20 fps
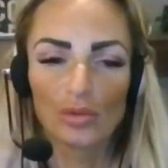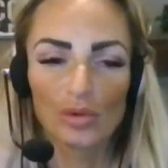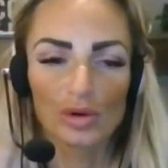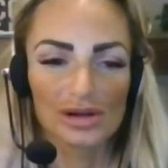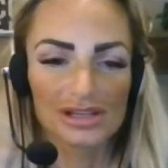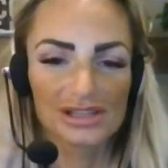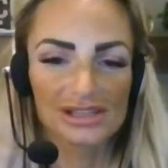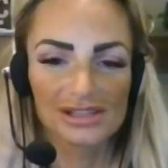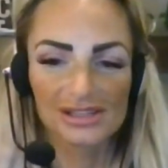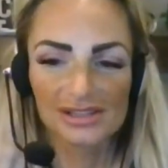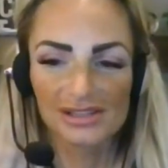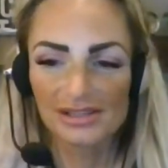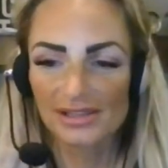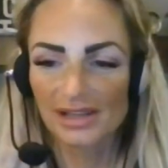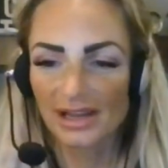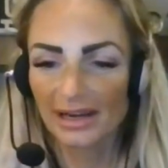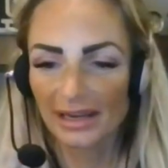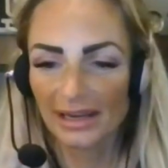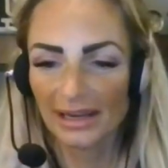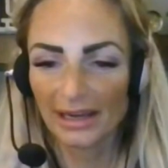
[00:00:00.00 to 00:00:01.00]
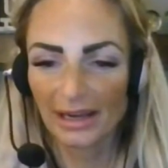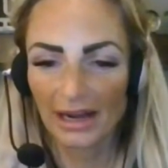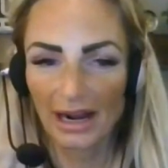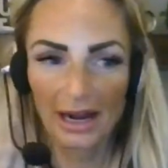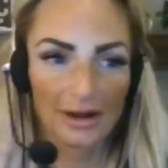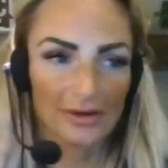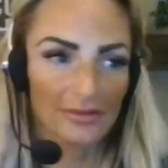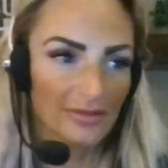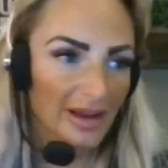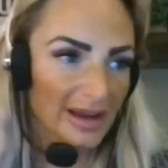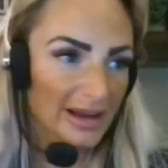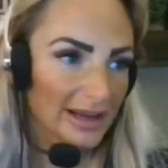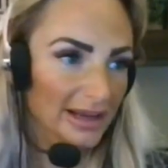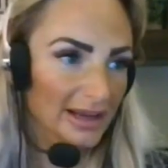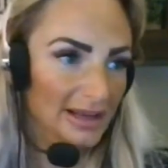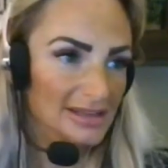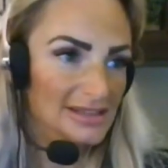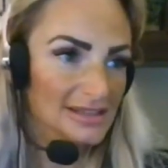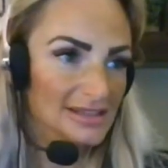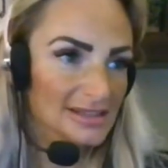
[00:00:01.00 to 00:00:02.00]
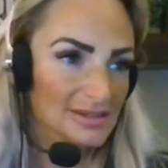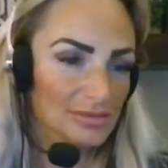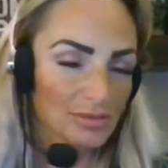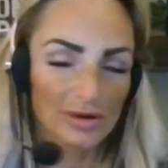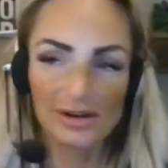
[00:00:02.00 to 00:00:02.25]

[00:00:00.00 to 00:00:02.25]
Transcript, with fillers: we're studying Ayurvedics,